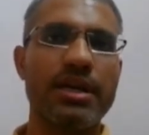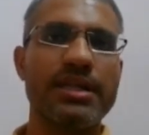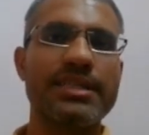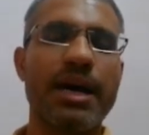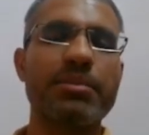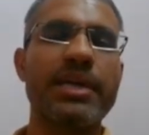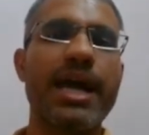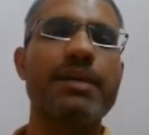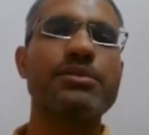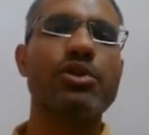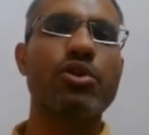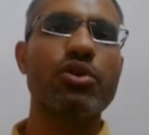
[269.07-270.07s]

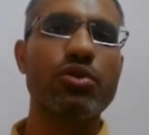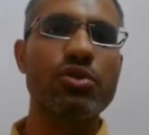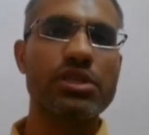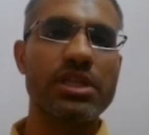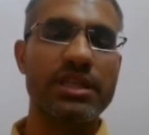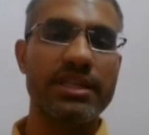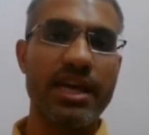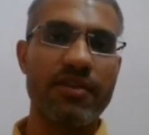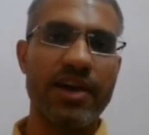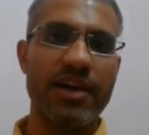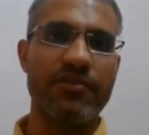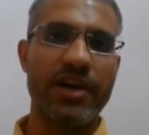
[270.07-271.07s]
sometimes you use their
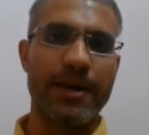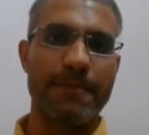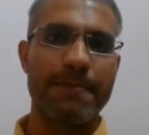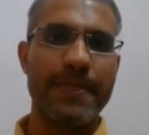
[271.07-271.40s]
Wi-Fi.